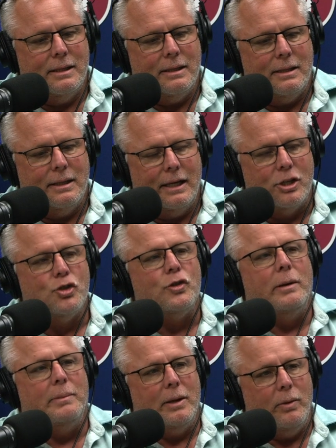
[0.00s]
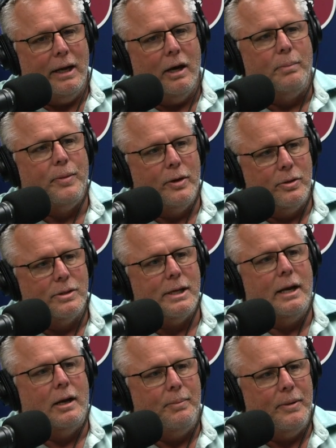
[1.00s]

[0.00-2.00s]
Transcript: uh, extremely. We help those that help